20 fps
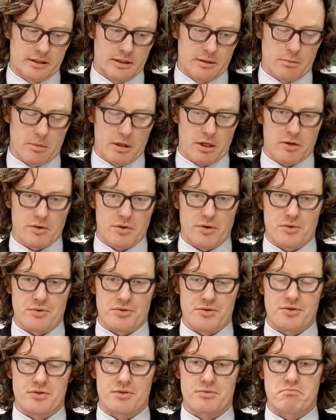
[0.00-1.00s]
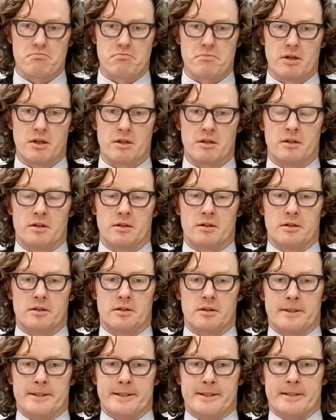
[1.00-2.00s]
because
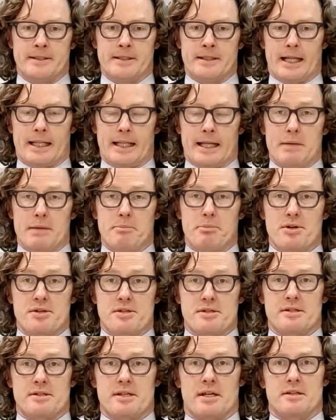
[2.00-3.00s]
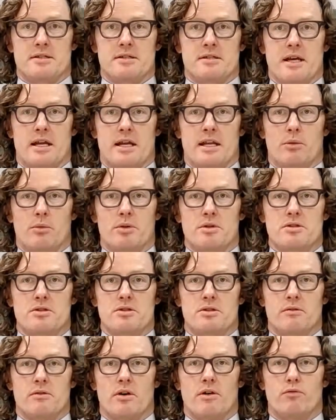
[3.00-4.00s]
a layperson's understanding
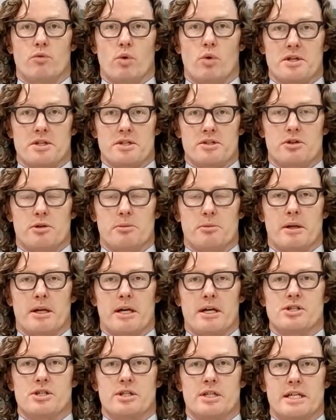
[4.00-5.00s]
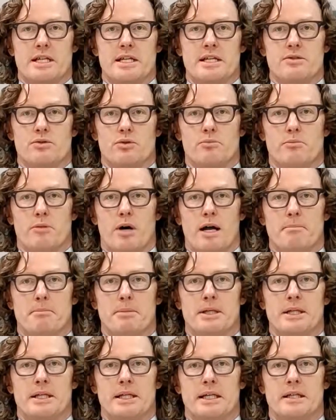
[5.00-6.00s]
of what discrimination is or might
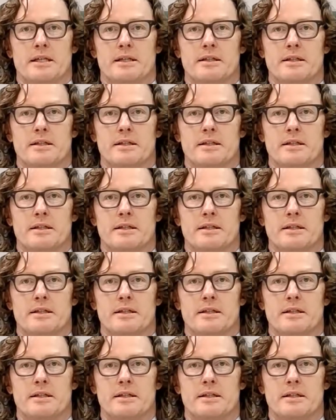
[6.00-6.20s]
be